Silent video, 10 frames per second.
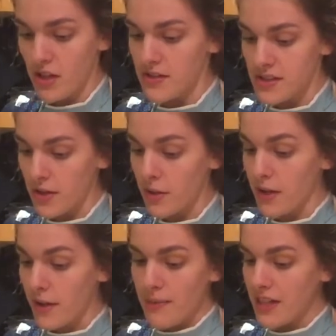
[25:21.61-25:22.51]
And
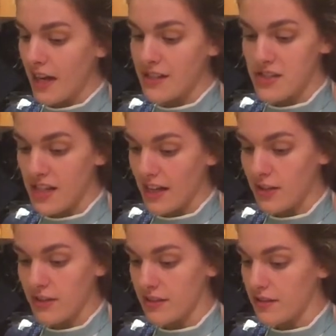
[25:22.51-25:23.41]
also, I mean, I just, I
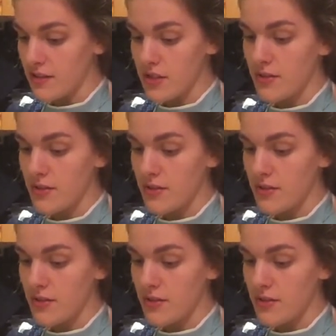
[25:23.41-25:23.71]
couldn't